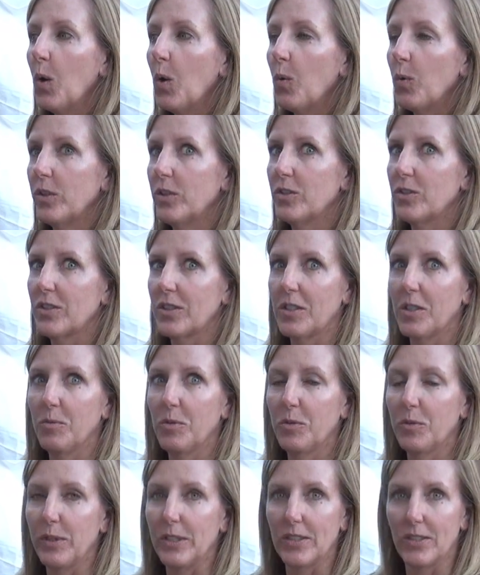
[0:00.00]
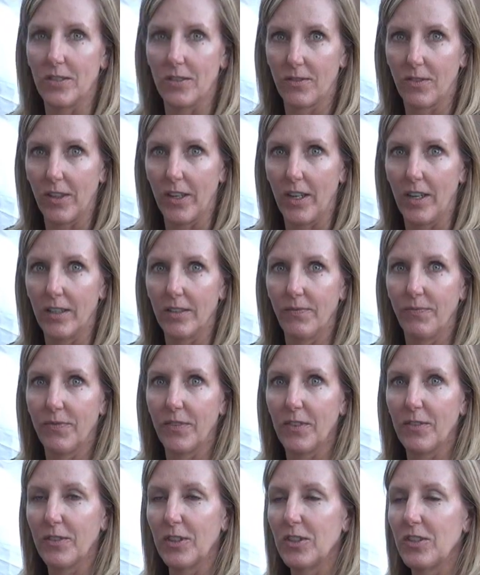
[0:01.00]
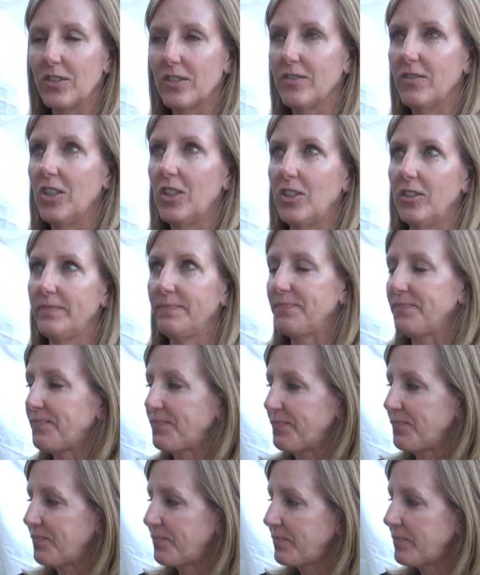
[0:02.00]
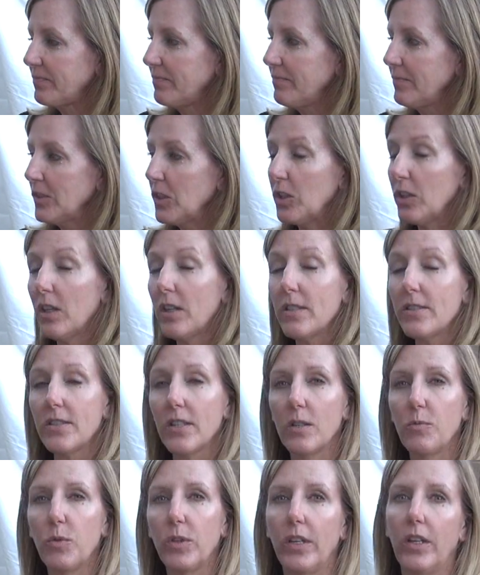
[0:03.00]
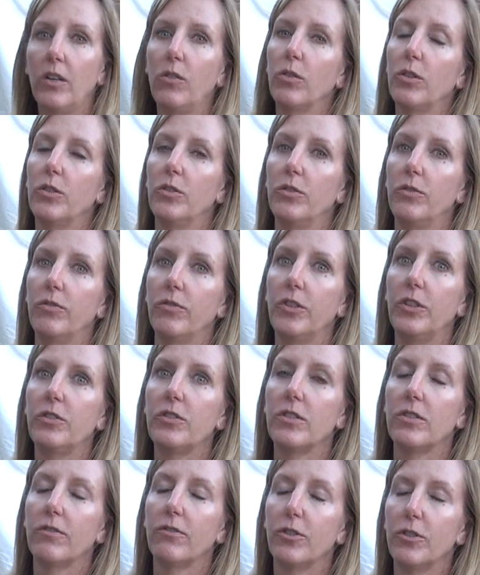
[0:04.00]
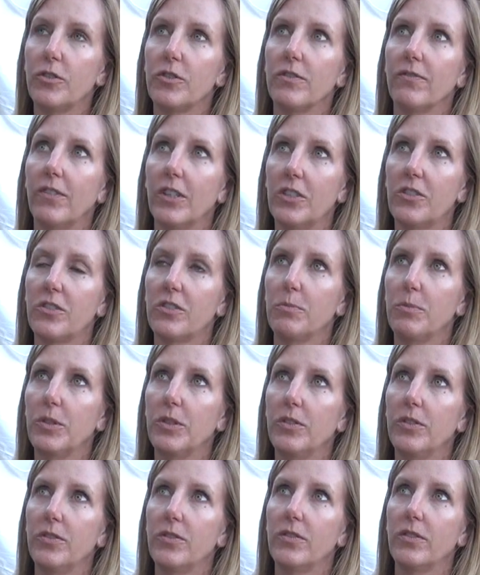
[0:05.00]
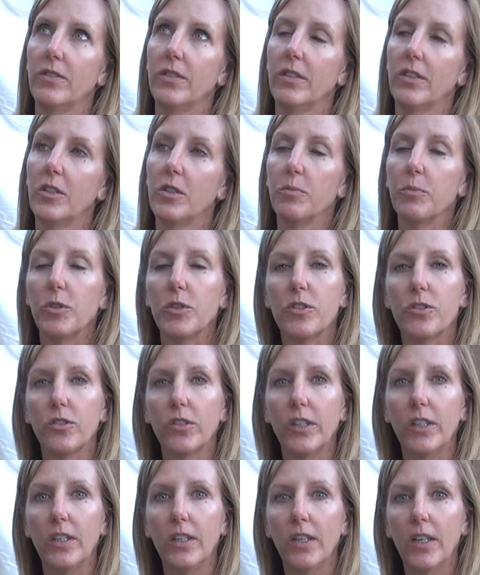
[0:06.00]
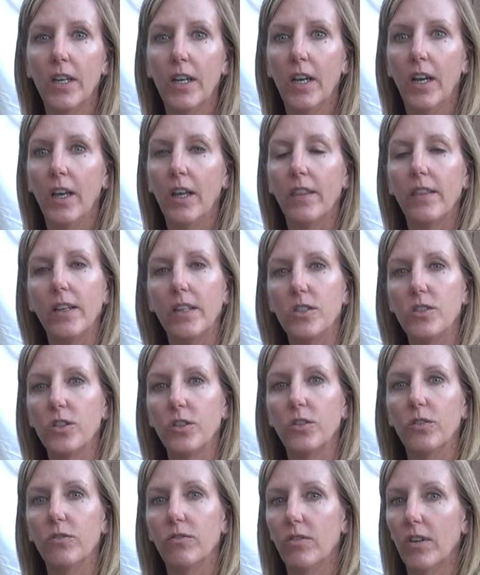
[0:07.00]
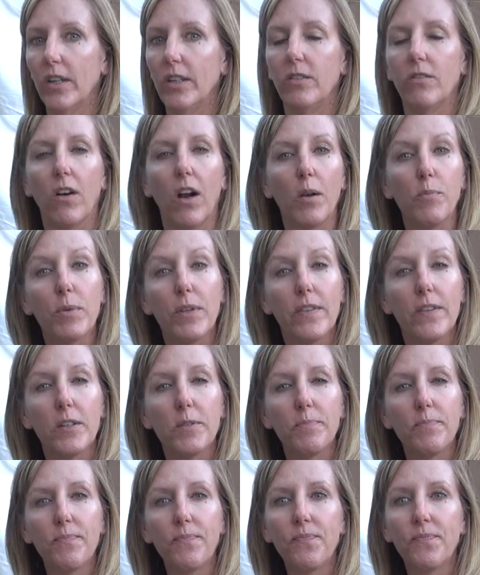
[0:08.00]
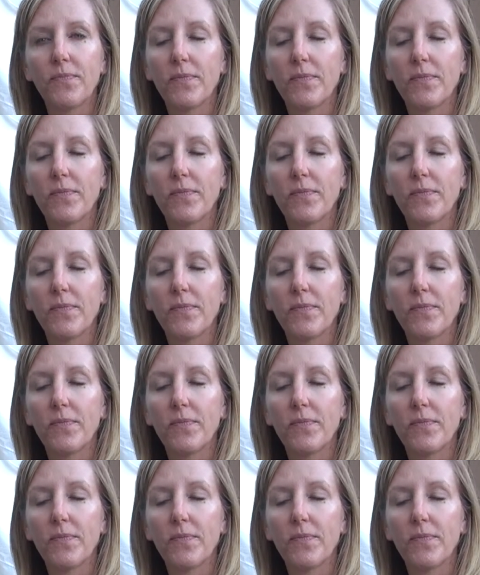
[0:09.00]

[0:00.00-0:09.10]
Well, there's a couple reasons for that. First of all, a lot of time when they grow fruits and vegetables commercially, they don't vine ripen them.